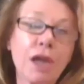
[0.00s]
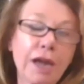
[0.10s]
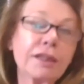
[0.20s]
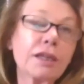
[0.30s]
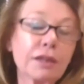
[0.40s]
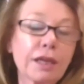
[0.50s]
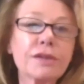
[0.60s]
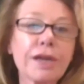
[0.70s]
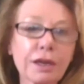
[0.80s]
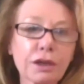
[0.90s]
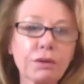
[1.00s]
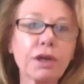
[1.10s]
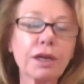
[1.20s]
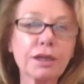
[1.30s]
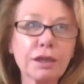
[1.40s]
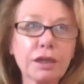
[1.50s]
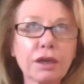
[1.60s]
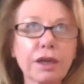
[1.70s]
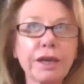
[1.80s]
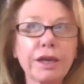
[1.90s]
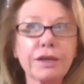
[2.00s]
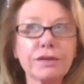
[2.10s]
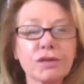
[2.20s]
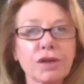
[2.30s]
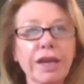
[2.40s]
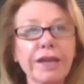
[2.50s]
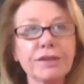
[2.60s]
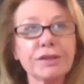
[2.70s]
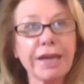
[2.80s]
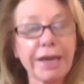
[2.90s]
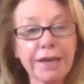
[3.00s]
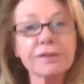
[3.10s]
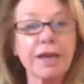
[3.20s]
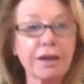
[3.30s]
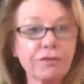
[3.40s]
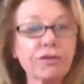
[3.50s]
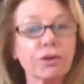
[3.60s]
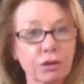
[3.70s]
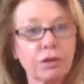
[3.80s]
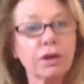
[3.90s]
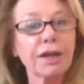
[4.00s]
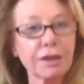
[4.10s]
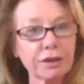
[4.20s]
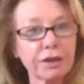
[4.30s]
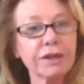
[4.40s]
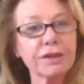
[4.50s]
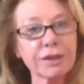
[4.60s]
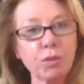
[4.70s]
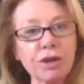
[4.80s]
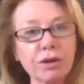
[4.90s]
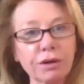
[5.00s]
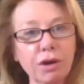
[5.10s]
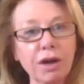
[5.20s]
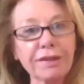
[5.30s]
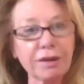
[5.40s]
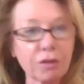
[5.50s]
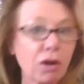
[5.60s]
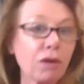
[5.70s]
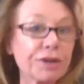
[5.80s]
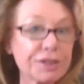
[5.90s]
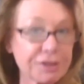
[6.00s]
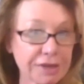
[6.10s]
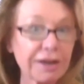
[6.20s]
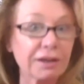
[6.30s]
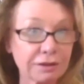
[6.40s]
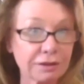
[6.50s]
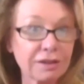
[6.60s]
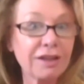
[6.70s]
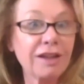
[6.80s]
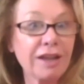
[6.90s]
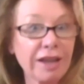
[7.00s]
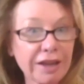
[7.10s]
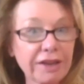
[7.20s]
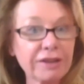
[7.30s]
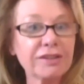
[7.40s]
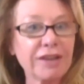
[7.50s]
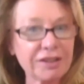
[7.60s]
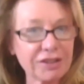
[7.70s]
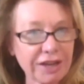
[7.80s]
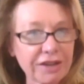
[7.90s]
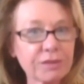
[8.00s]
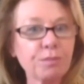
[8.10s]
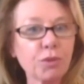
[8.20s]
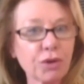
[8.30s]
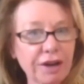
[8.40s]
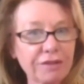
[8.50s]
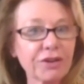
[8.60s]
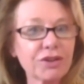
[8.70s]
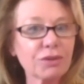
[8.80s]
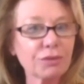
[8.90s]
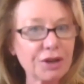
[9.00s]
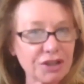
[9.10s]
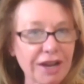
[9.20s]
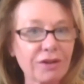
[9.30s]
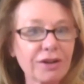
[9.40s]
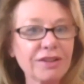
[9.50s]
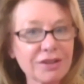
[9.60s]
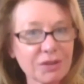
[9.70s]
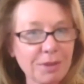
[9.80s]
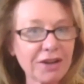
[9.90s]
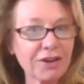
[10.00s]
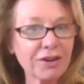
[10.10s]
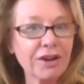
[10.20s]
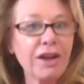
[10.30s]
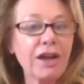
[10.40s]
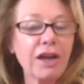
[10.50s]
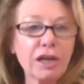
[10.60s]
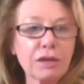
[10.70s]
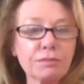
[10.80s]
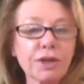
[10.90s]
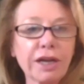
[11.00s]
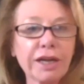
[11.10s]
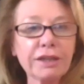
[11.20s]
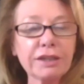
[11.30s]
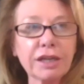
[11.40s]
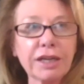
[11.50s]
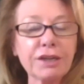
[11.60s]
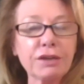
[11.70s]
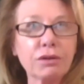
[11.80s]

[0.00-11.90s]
I think that is accurate. I think it's it takes effort I think it's we are I think all resetting. It it takes more effort to reach out in this manner, um, but I I